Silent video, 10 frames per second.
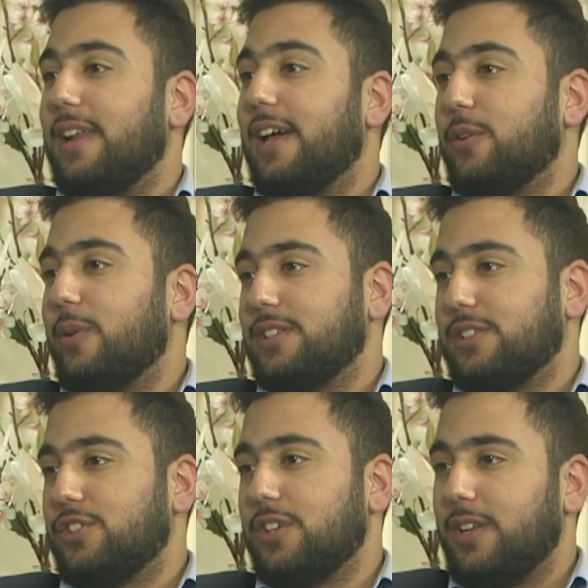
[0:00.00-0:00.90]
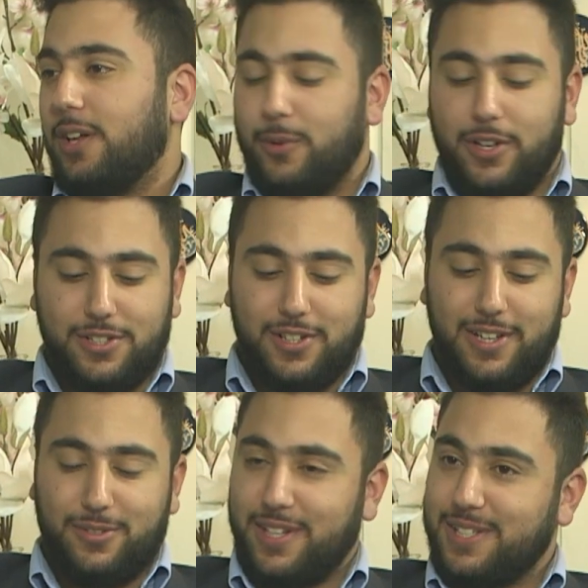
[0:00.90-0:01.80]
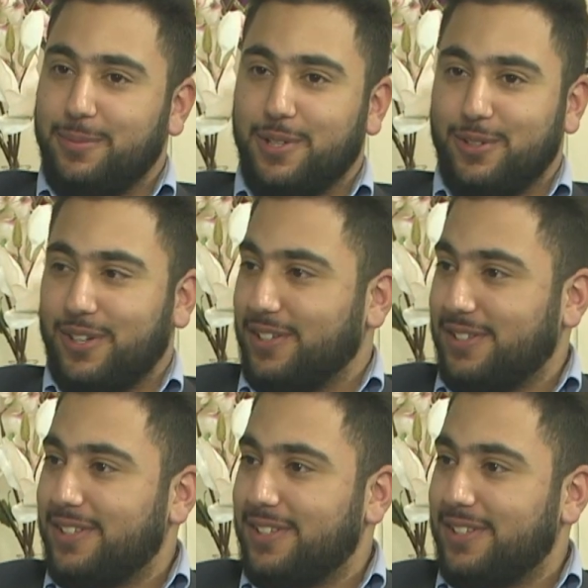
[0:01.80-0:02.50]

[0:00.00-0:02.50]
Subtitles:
likewise, inshallah. We ask Allah to accept our du'as.